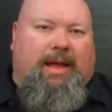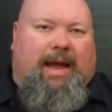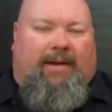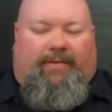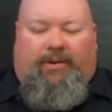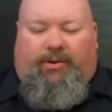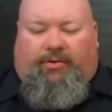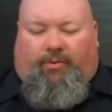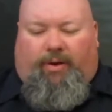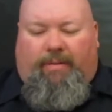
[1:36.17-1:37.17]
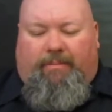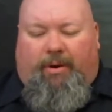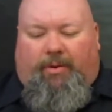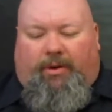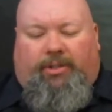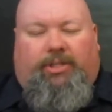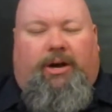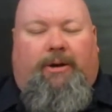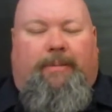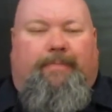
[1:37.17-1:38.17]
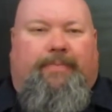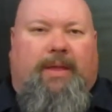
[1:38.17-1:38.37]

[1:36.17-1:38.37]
at the Detroit Motor Show.